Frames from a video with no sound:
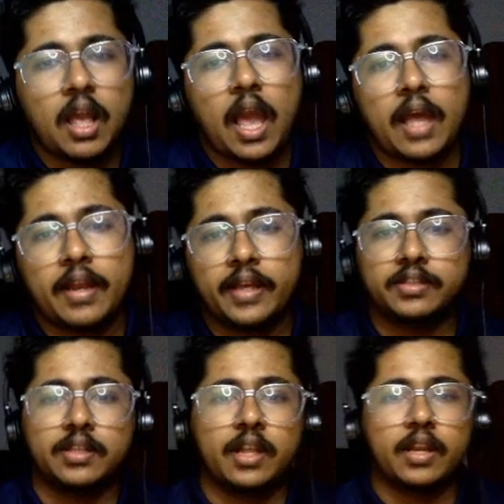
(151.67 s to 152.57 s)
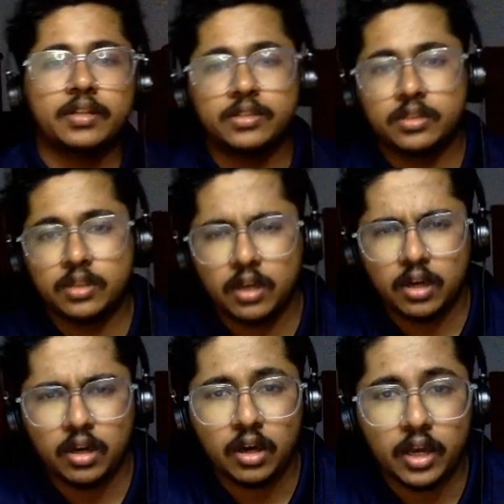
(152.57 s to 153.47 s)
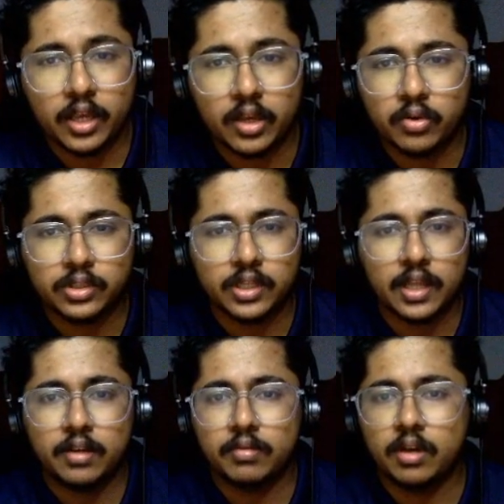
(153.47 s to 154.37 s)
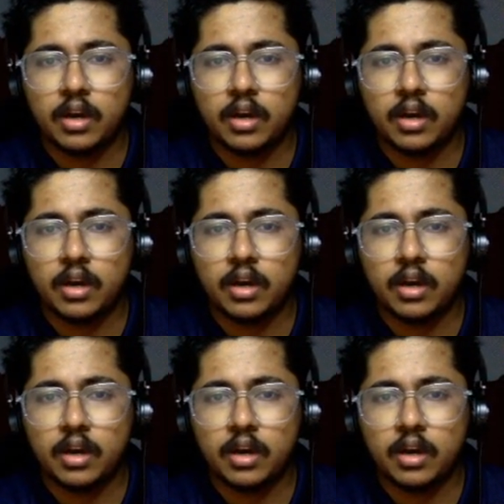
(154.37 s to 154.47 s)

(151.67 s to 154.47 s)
and I see that it's I could see that